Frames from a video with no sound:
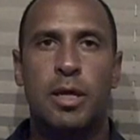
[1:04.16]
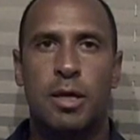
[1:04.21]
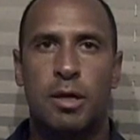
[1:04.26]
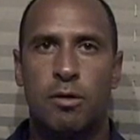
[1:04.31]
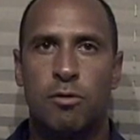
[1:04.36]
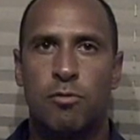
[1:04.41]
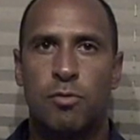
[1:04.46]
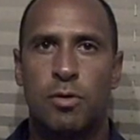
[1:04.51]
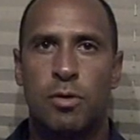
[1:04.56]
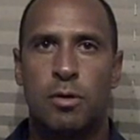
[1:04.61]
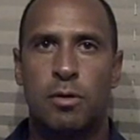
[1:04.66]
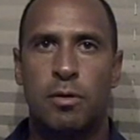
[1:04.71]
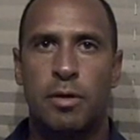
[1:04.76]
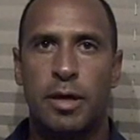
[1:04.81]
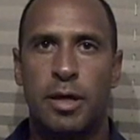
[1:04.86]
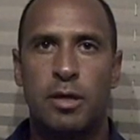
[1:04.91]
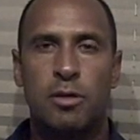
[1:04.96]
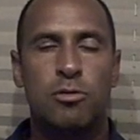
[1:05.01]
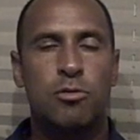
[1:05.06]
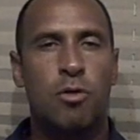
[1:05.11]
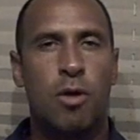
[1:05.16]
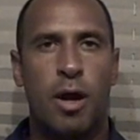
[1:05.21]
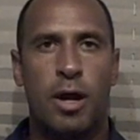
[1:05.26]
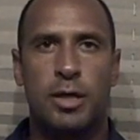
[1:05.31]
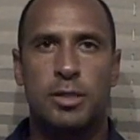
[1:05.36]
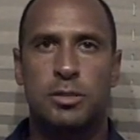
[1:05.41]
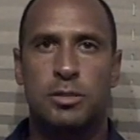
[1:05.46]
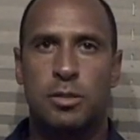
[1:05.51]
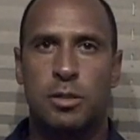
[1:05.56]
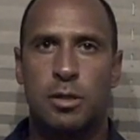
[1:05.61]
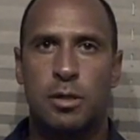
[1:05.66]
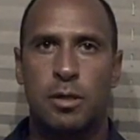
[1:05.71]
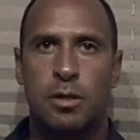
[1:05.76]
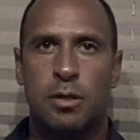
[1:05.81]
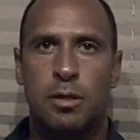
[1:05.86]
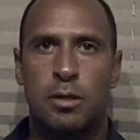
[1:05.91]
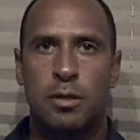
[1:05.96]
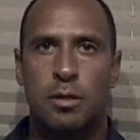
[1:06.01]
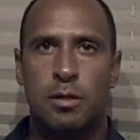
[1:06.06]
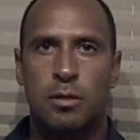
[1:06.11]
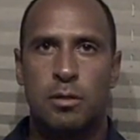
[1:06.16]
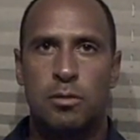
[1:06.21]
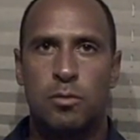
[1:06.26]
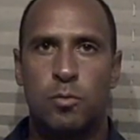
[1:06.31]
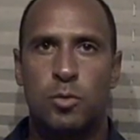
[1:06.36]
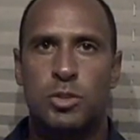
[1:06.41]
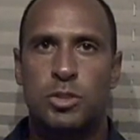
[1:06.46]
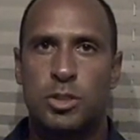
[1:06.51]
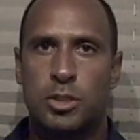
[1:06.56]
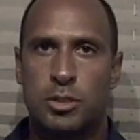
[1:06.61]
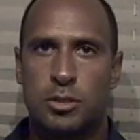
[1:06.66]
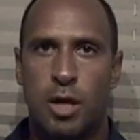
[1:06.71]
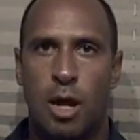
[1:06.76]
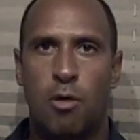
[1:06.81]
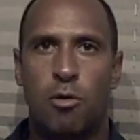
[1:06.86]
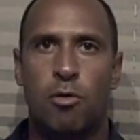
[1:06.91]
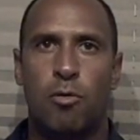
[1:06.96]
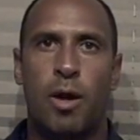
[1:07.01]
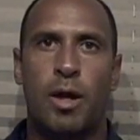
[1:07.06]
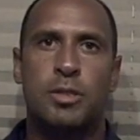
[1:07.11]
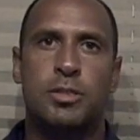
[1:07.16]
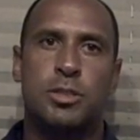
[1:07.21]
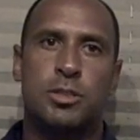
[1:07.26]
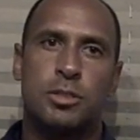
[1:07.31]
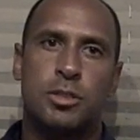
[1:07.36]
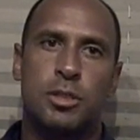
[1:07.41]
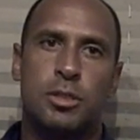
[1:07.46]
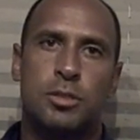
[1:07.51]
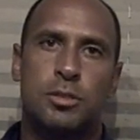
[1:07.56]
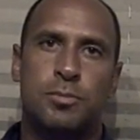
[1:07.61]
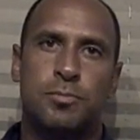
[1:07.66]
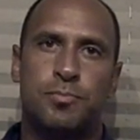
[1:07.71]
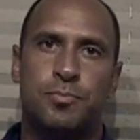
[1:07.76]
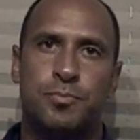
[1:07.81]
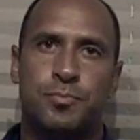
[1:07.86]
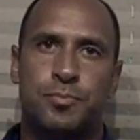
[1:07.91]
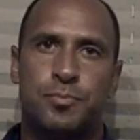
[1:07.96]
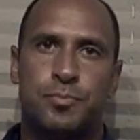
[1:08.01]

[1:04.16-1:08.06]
live in Christ, which is our righteousness.